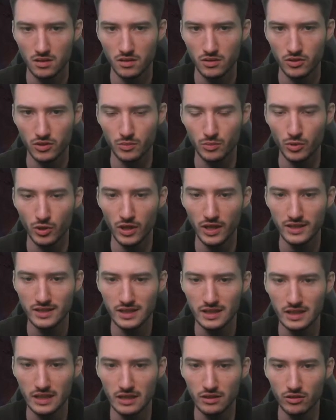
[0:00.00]
Surprised that
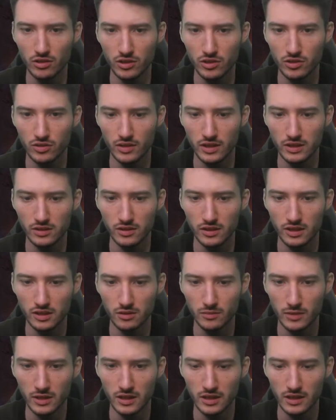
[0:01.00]
they're not trying to kill
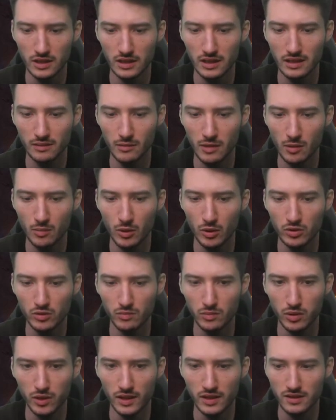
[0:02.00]
my... Like, my opponent
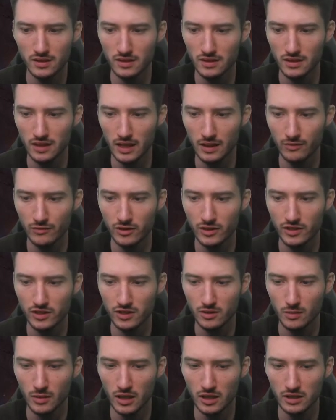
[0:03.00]
plays this game very
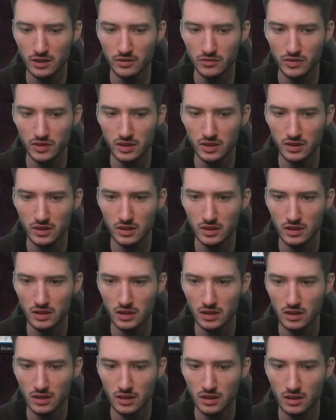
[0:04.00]
smart, I think.
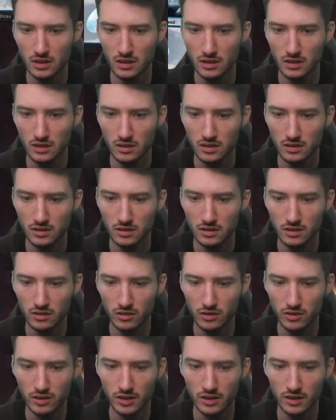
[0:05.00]
They're
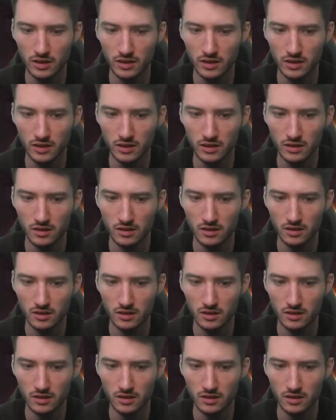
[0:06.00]
not killing...